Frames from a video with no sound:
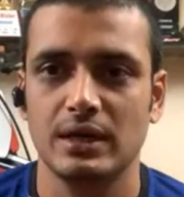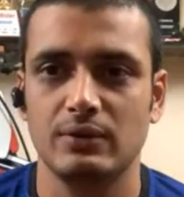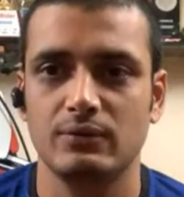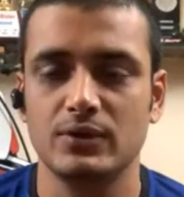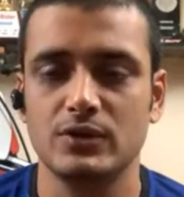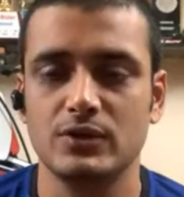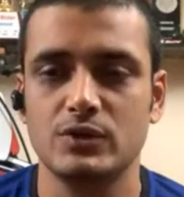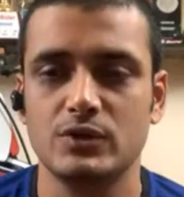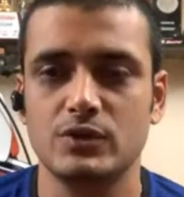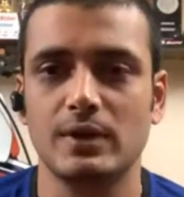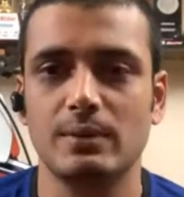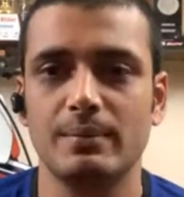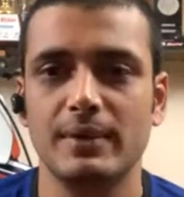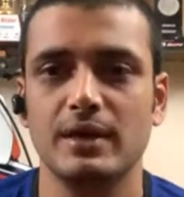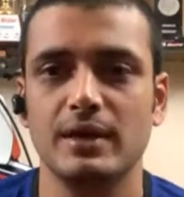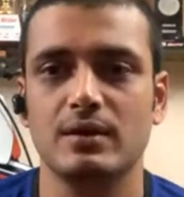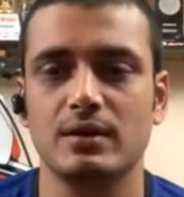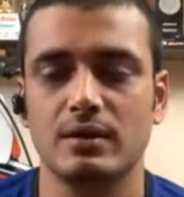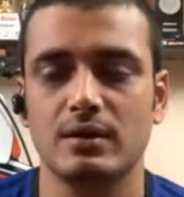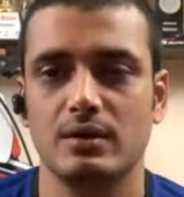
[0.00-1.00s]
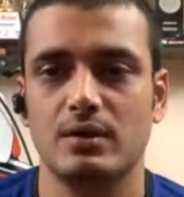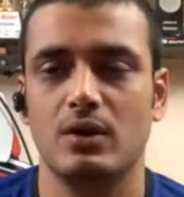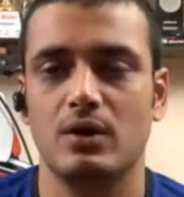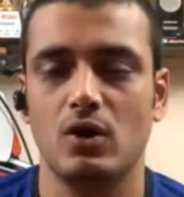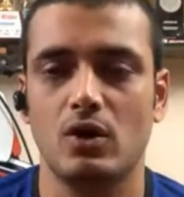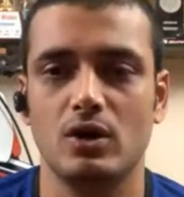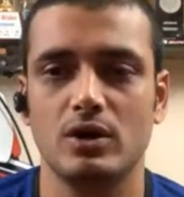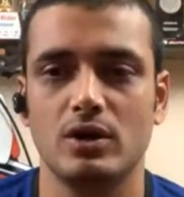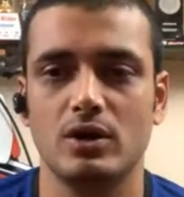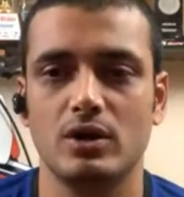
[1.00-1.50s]
which will make uh, a
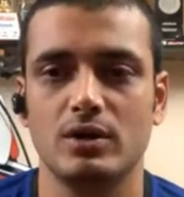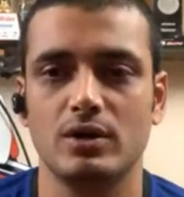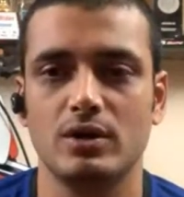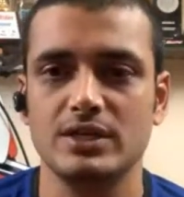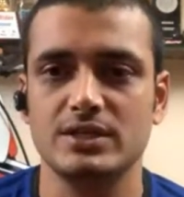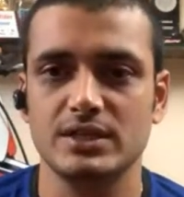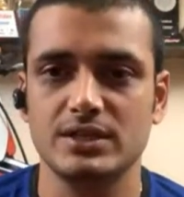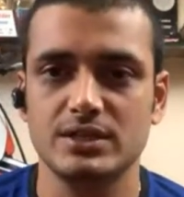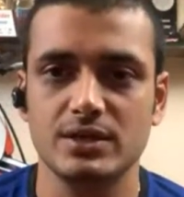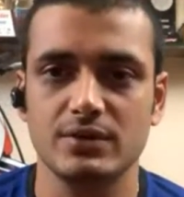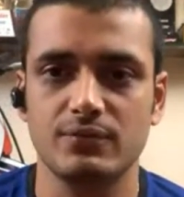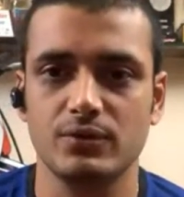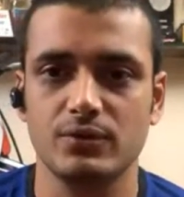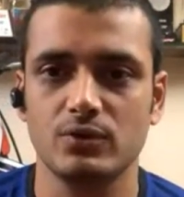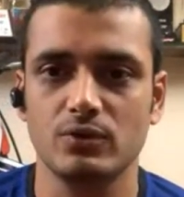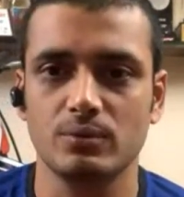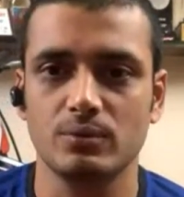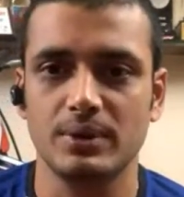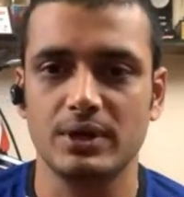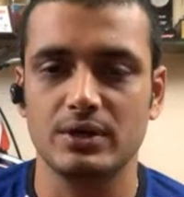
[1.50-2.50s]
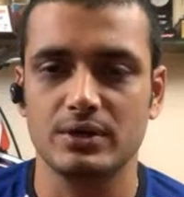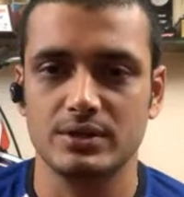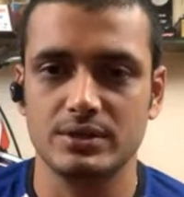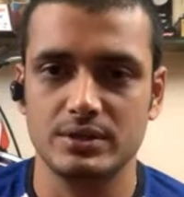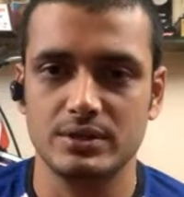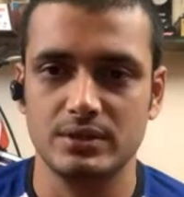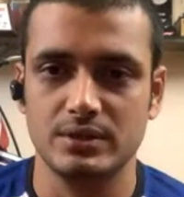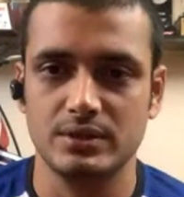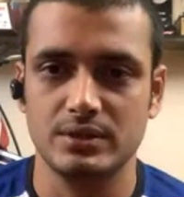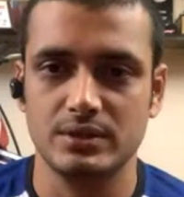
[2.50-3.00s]
lot of things easier for you
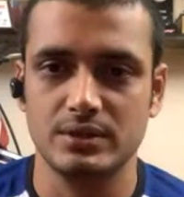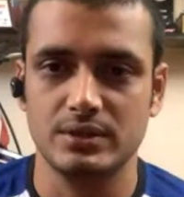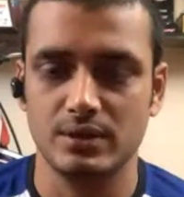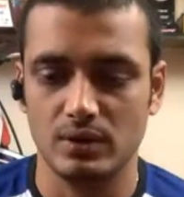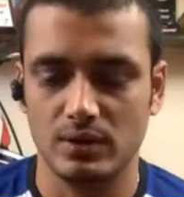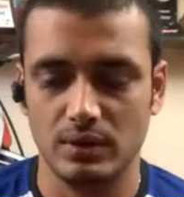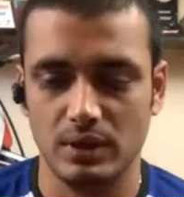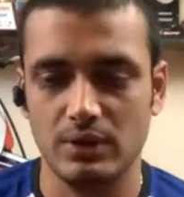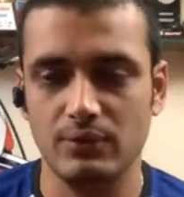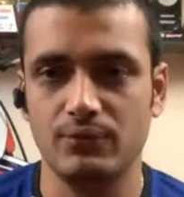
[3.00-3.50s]
because uh, you,